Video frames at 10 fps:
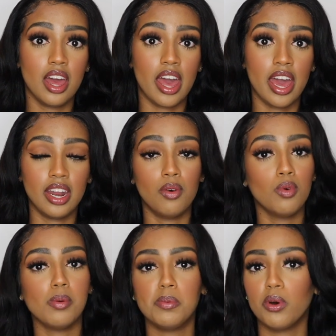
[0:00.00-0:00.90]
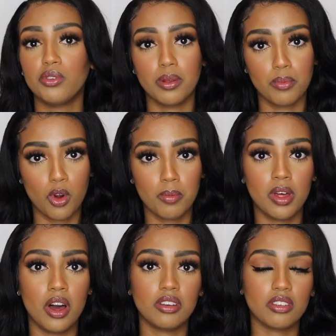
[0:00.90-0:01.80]
and I will be posting more
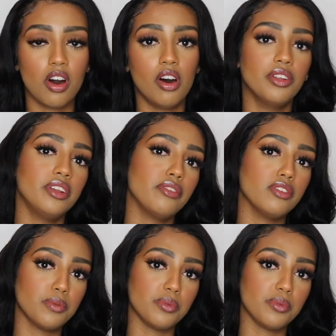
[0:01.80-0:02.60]
blogs on the difference